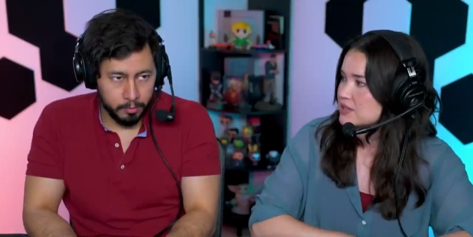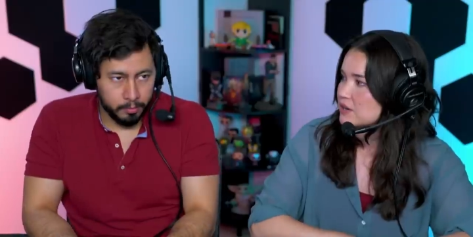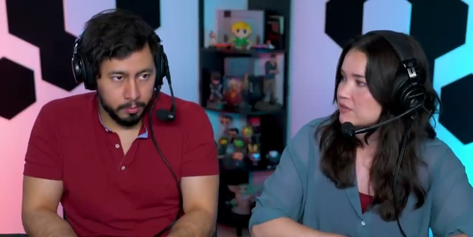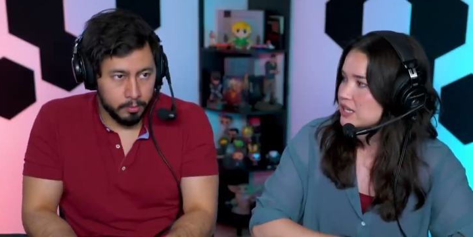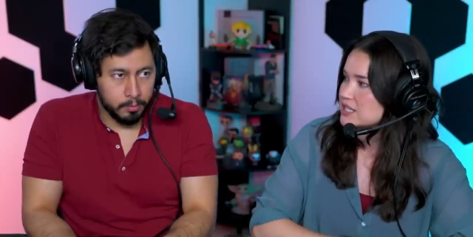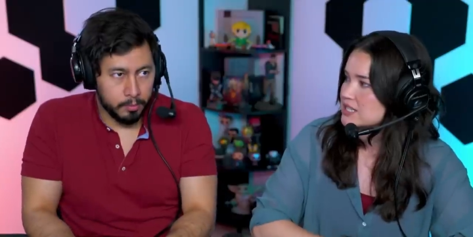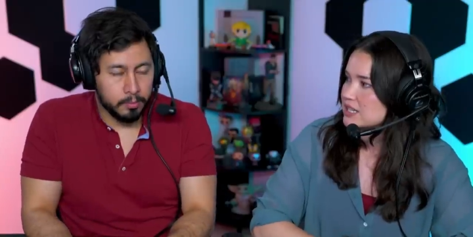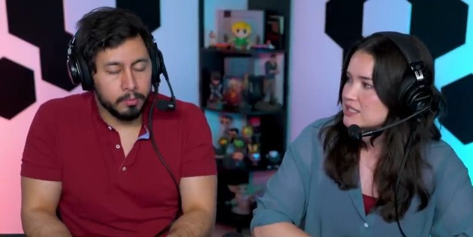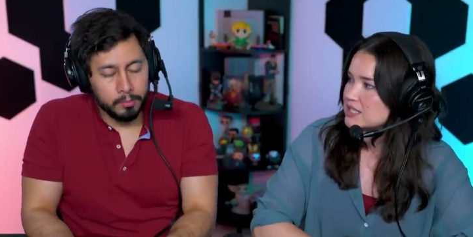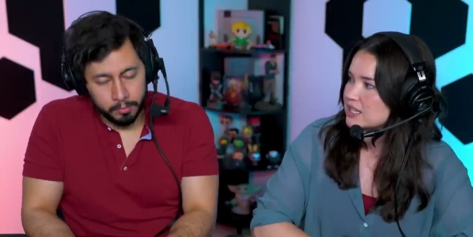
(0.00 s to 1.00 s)
Speaker 1: of
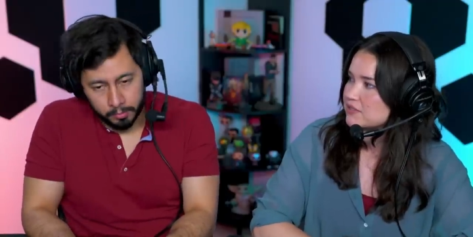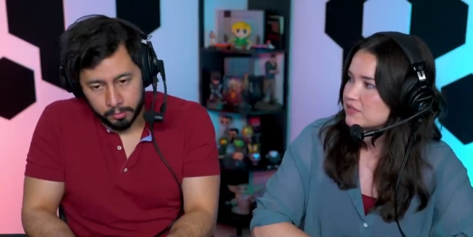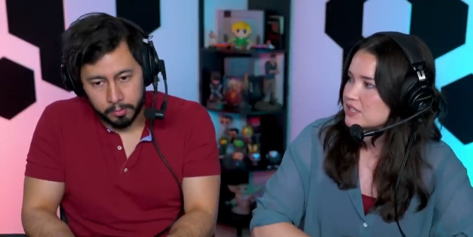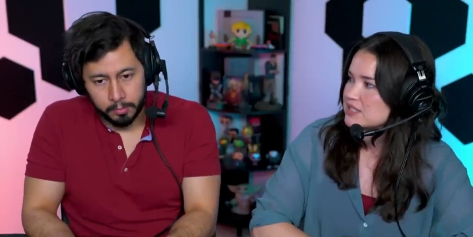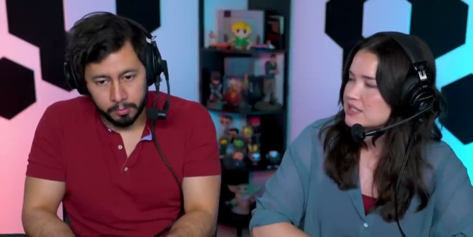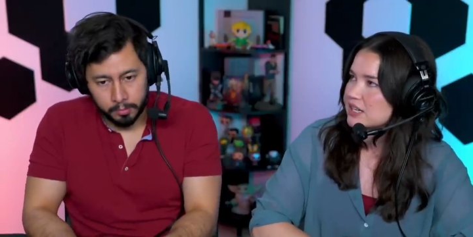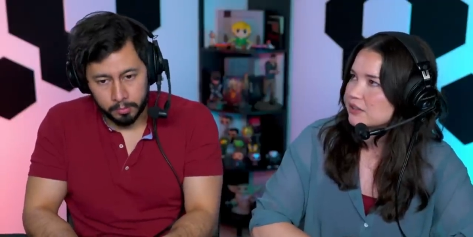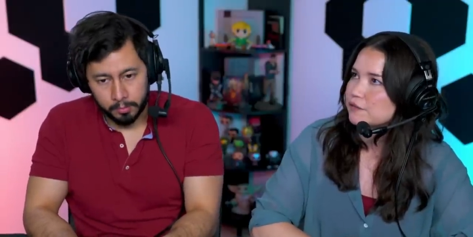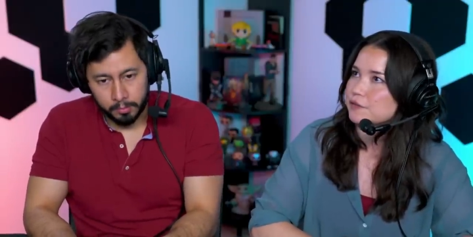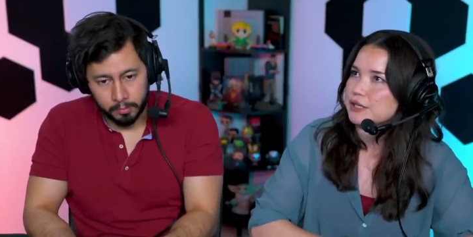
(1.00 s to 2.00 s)
India to give this
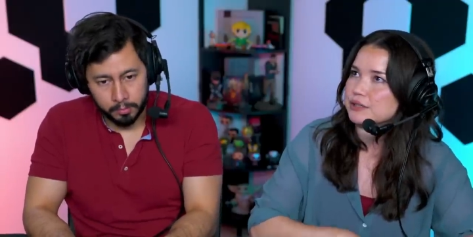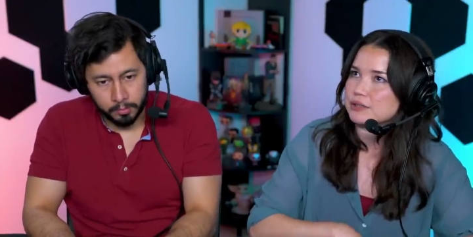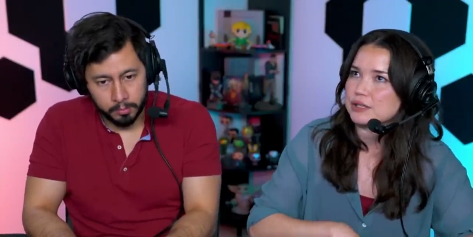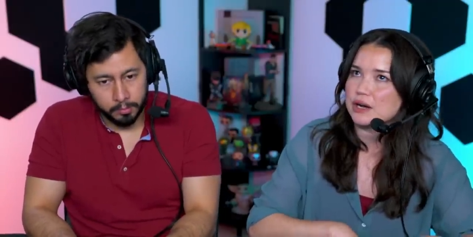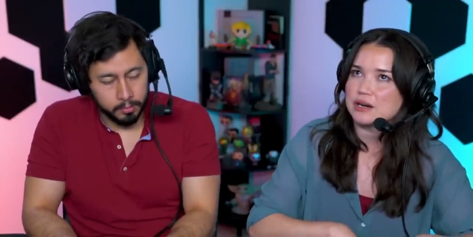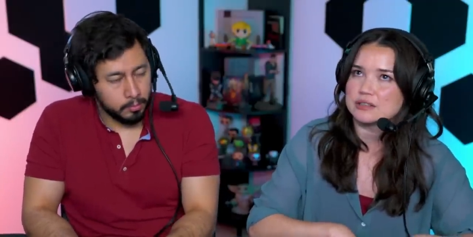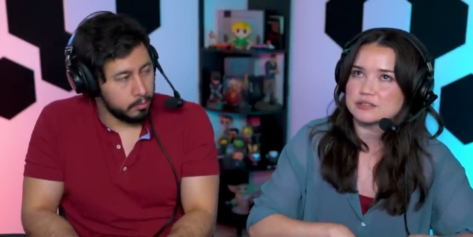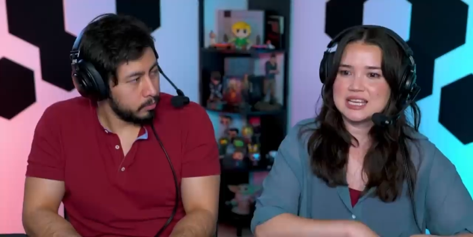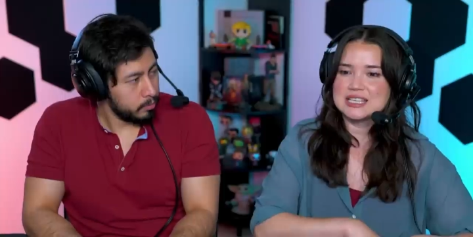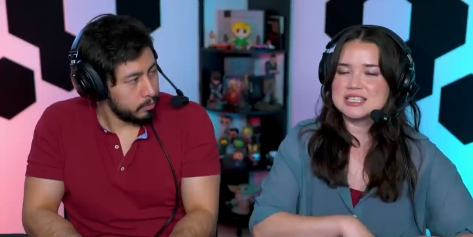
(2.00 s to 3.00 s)
like feel
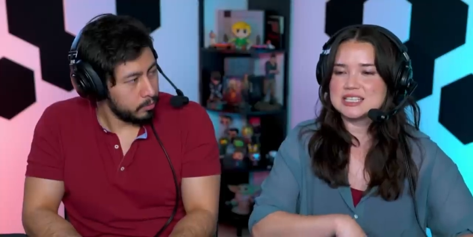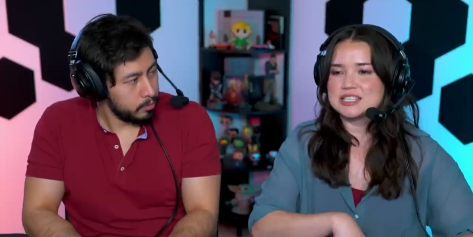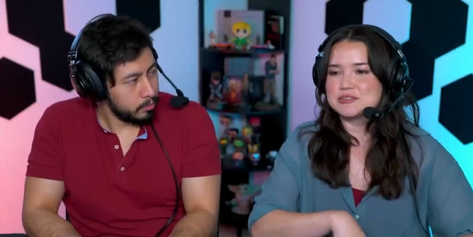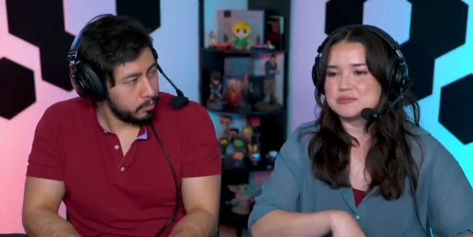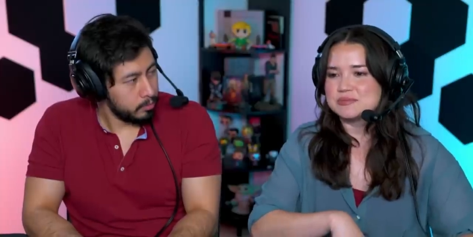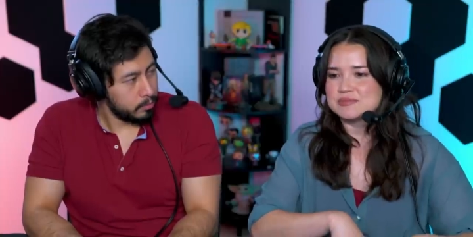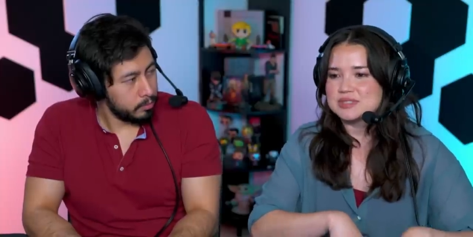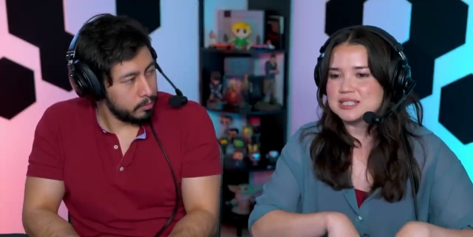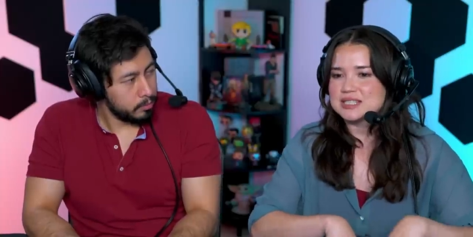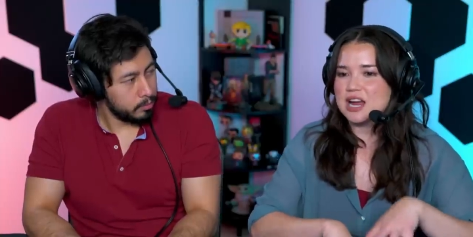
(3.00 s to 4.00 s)
of Indian
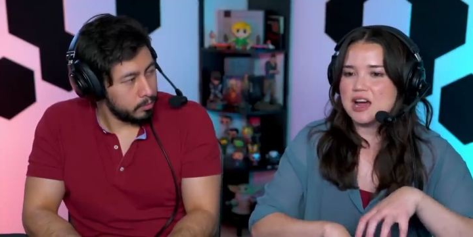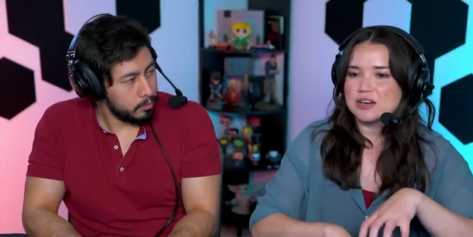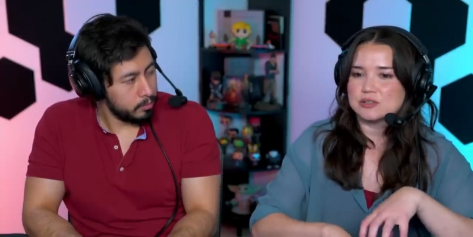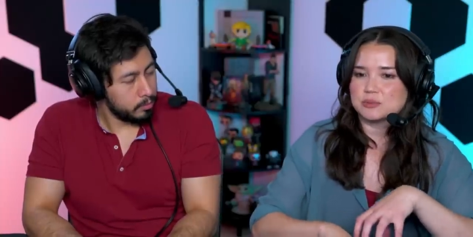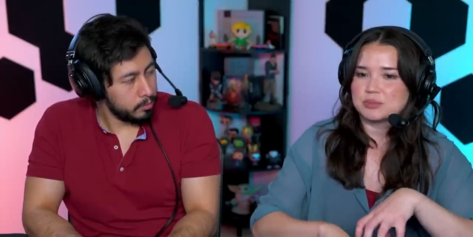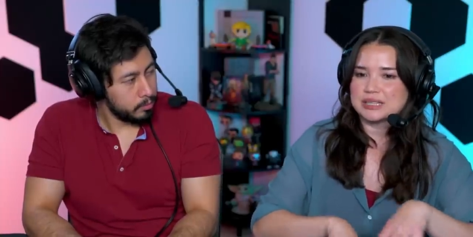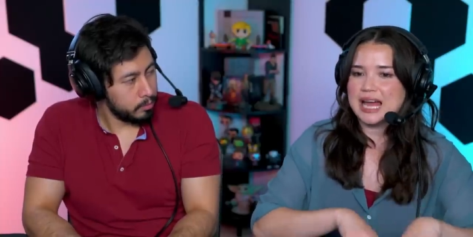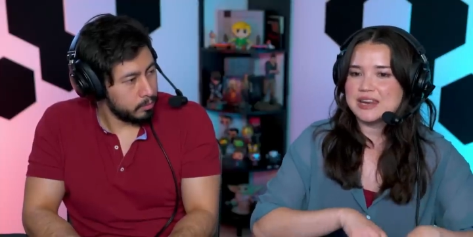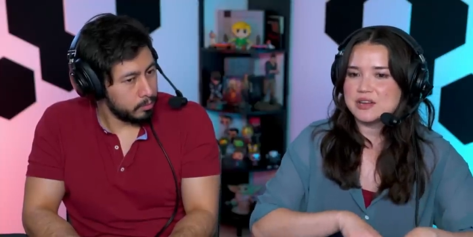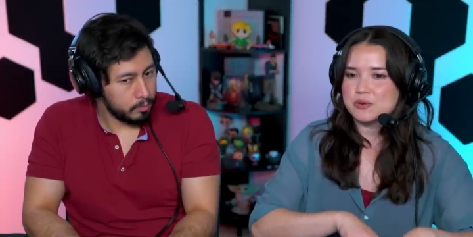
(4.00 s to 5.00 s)
style
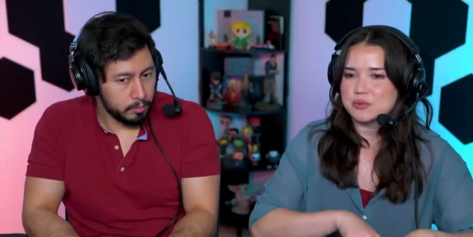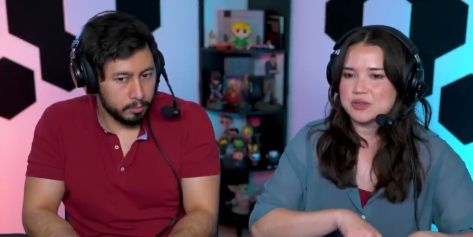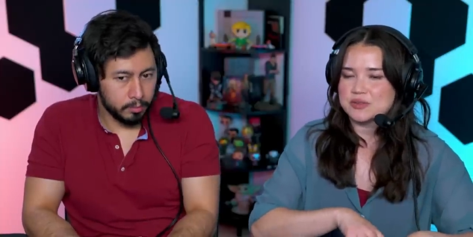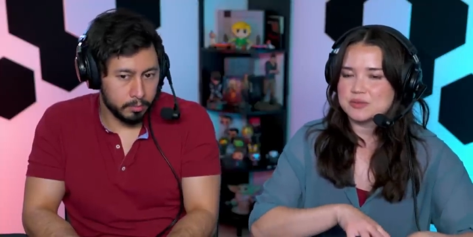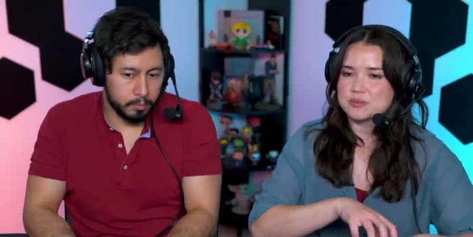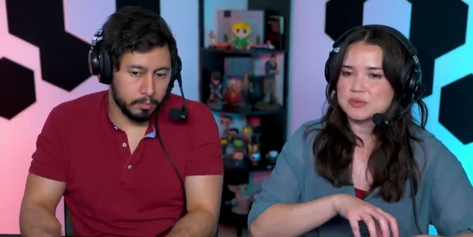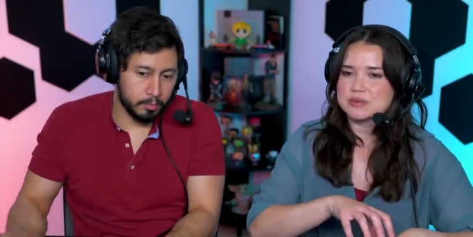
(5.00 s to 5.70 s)
planet with